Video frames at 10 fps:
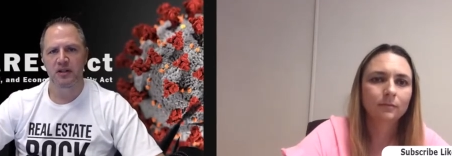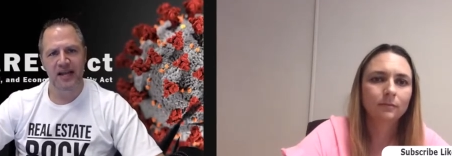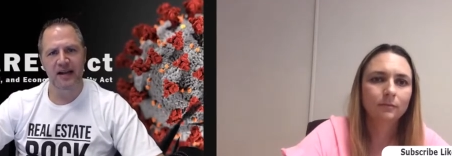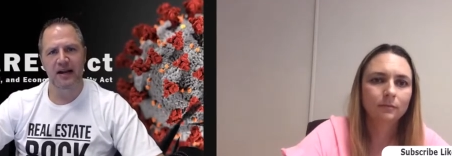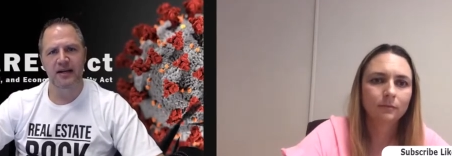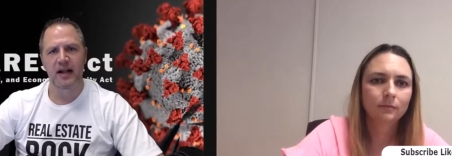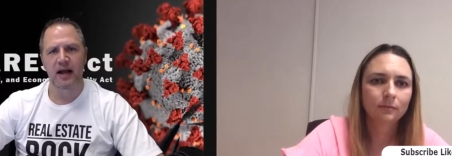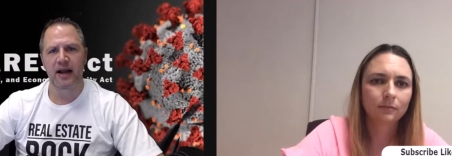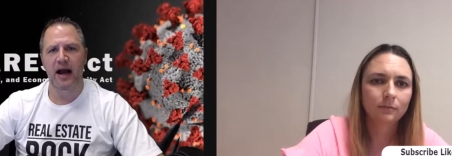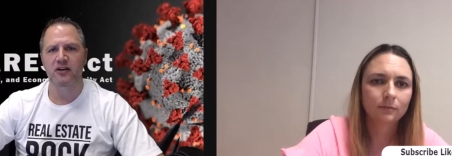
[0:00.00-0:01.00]

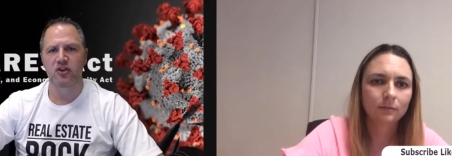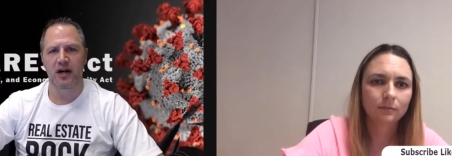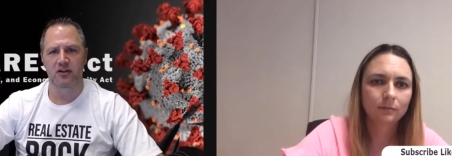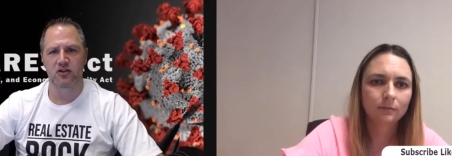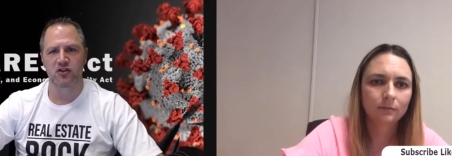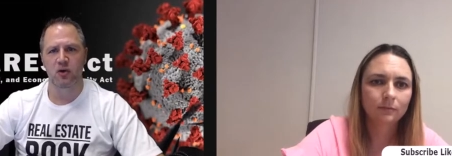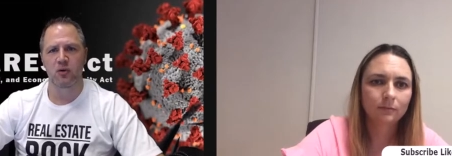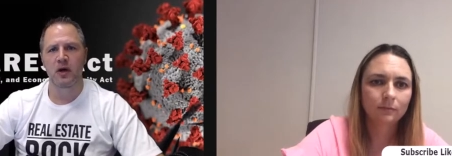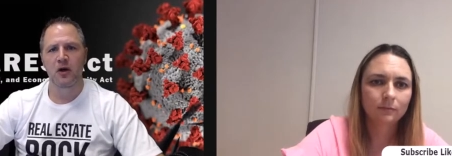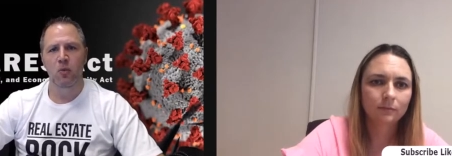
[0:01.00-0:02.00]
Speaker 1: 1099 contractors.
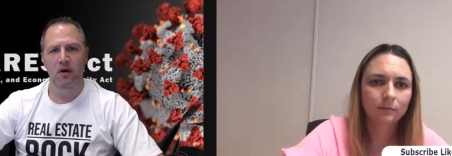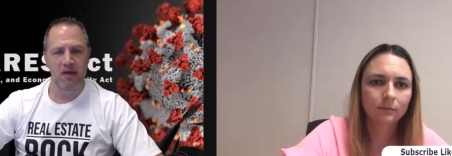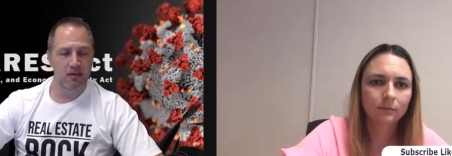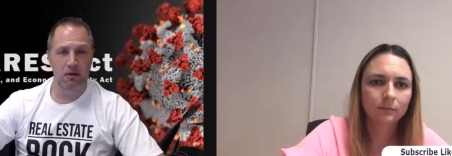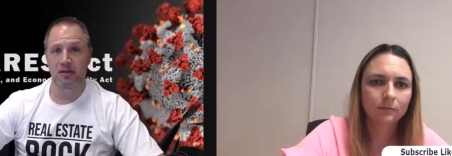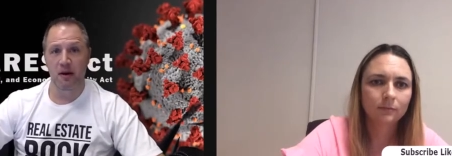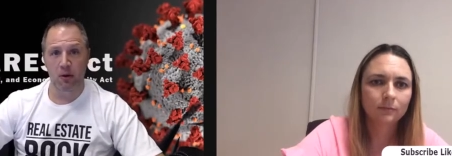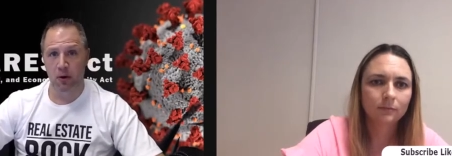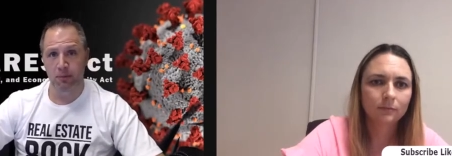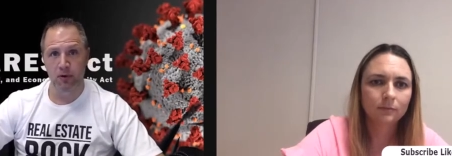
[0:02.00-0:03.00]
So where they thought they
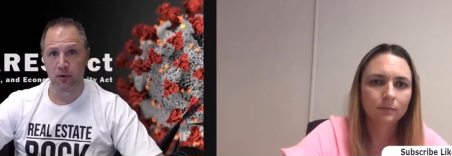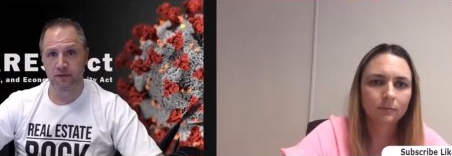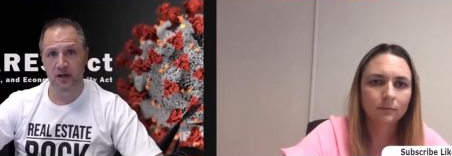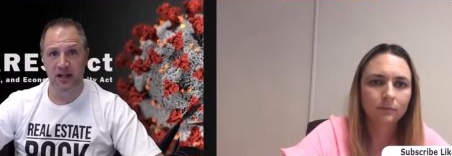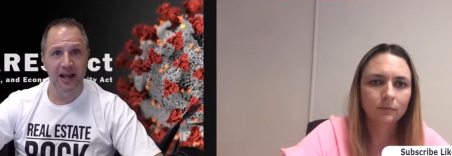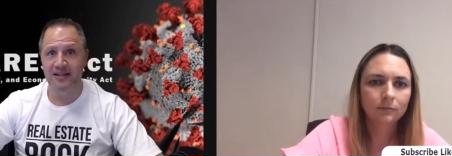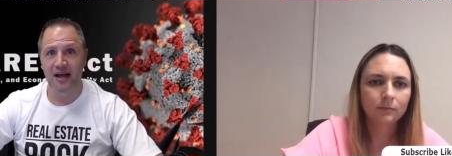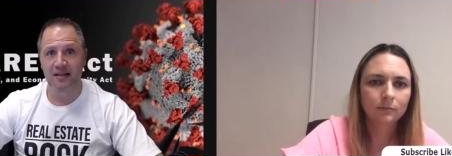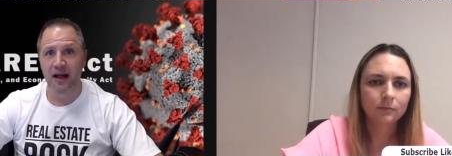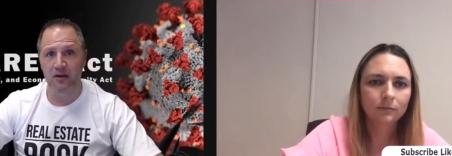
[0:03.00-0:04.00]
were approved, going to get
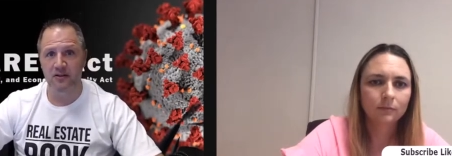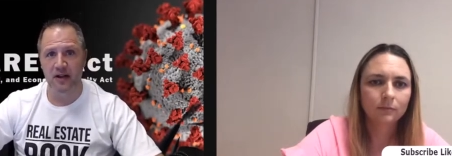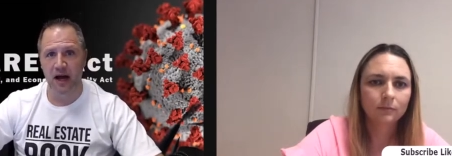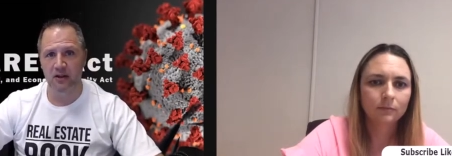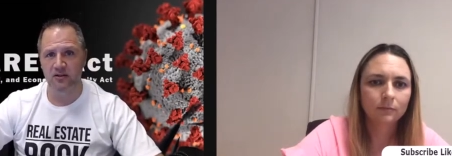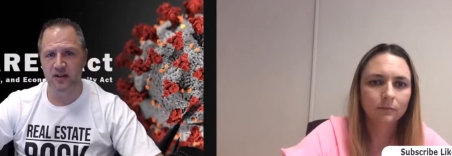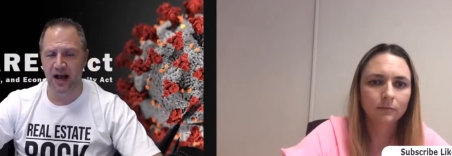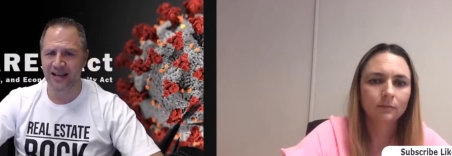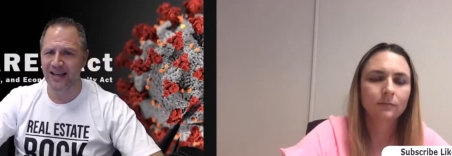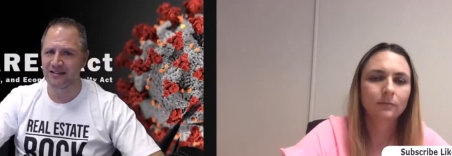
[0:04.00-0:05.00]
$10,000,
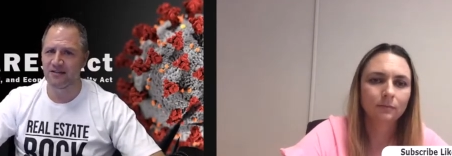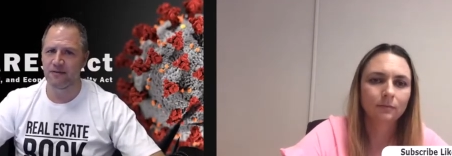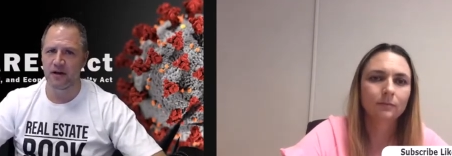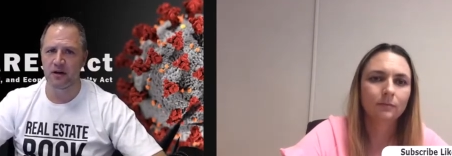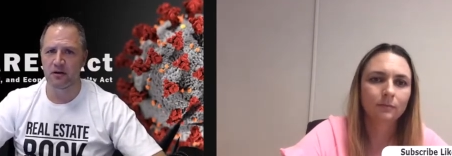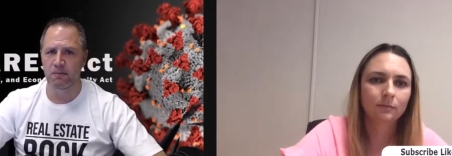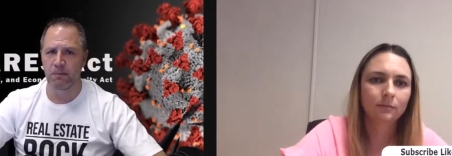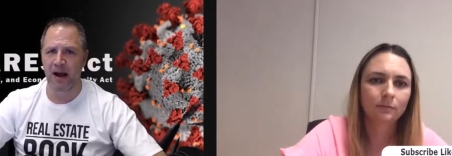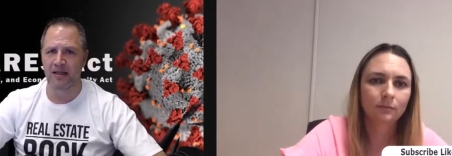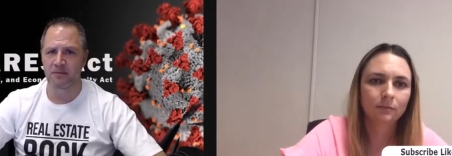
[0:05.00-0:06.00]
I guess if they're
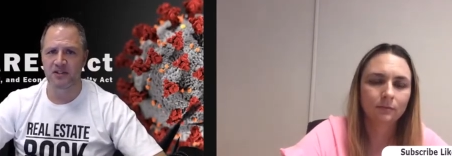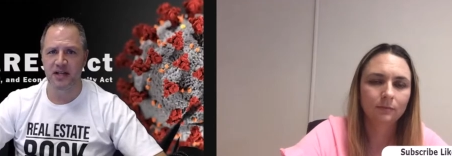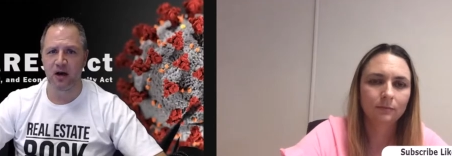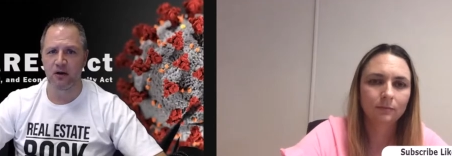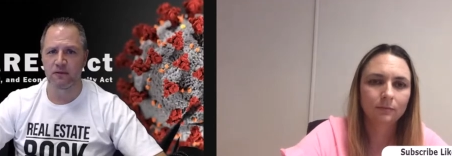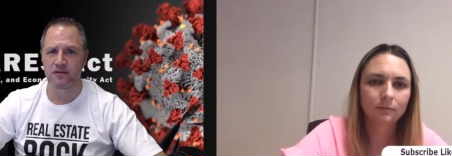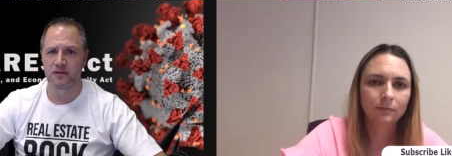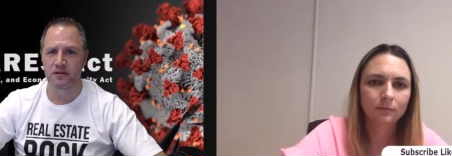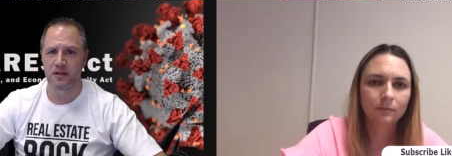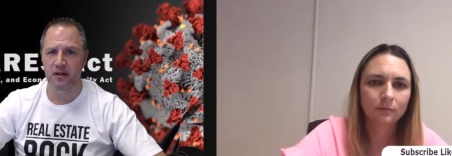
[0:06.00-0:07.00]
by themselves,
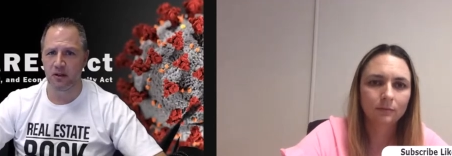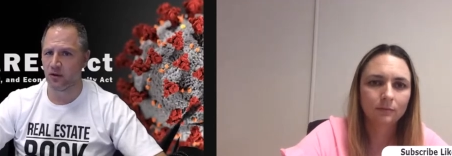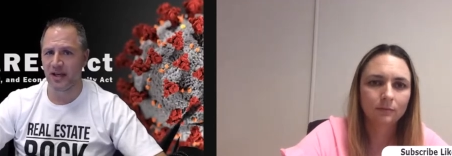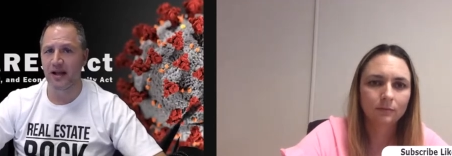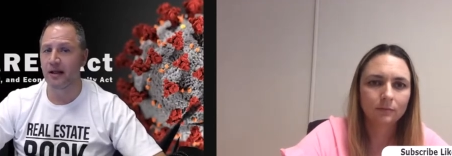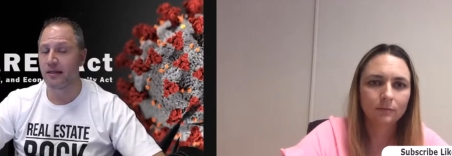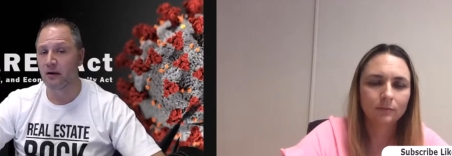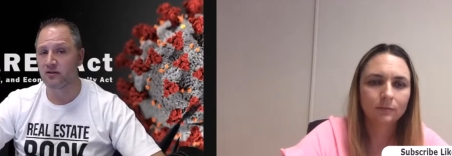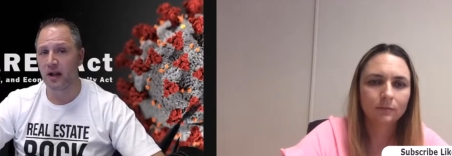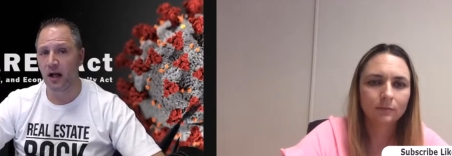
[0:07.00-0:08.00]
they'll only get
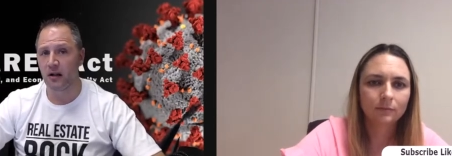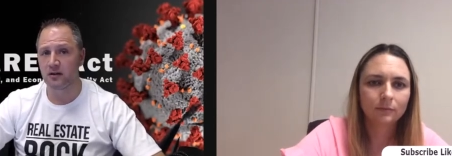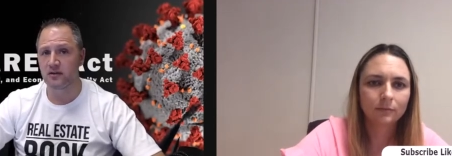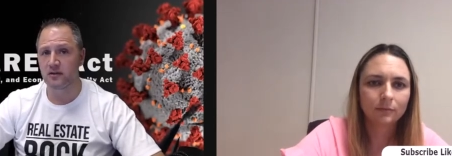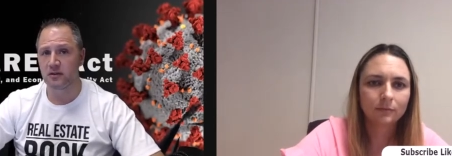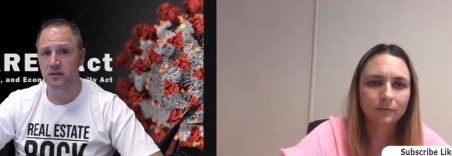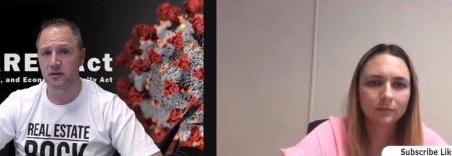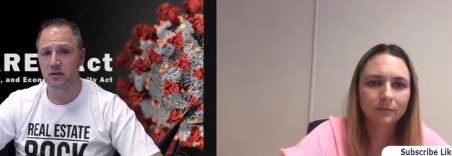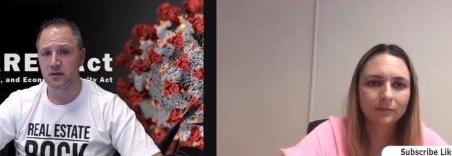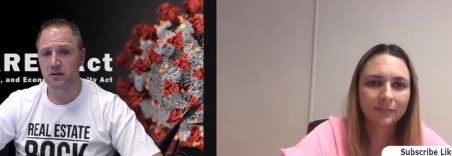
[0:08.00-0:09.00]
$1,000?
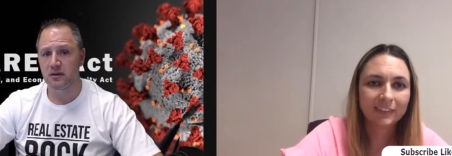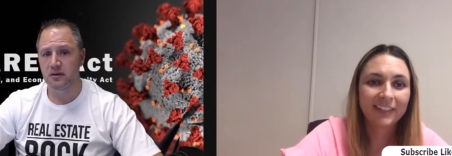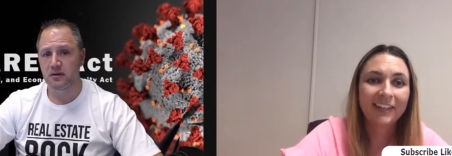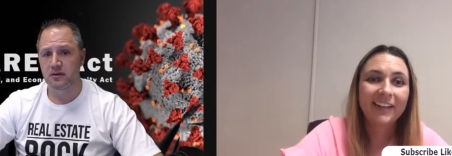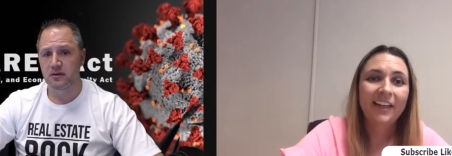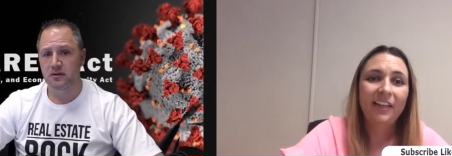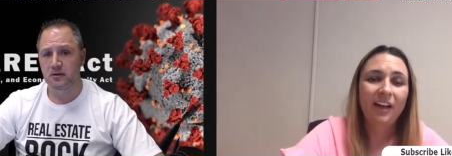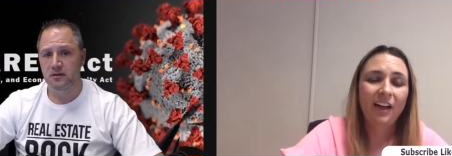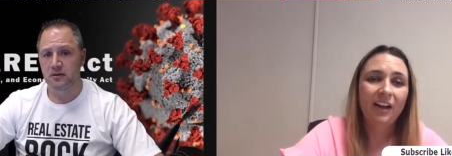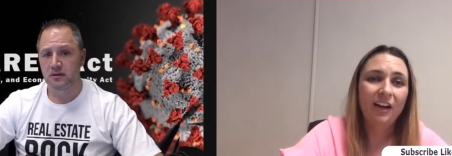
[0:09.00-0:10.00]

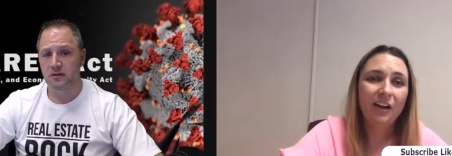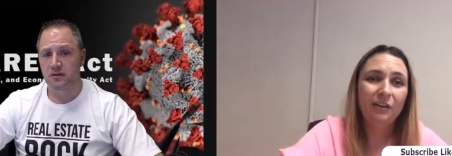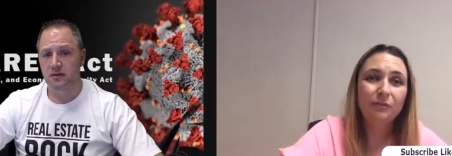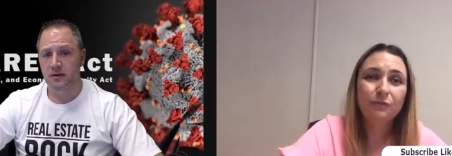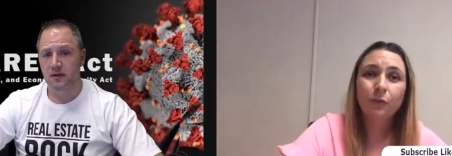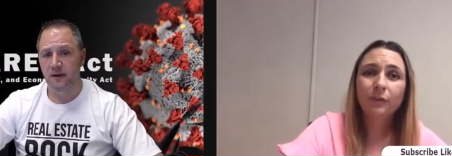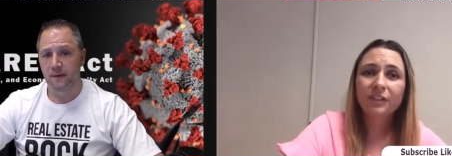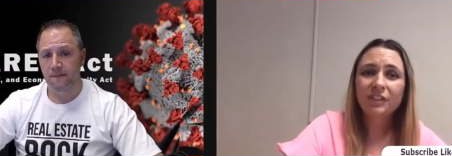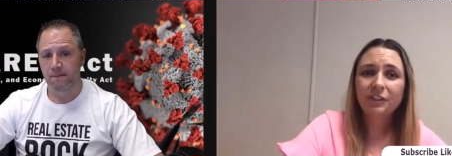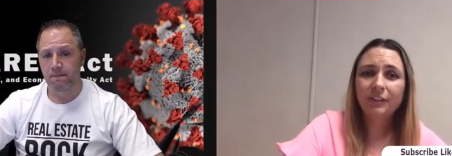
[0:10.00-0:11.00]

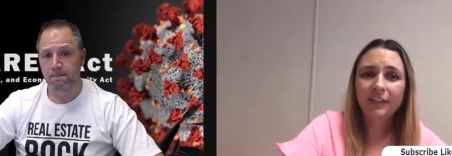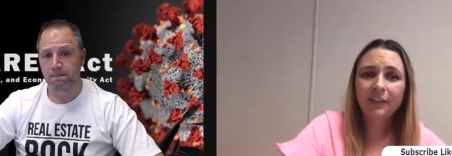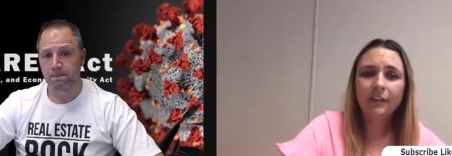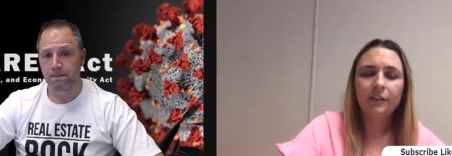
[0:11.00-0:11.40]
Unfortunately,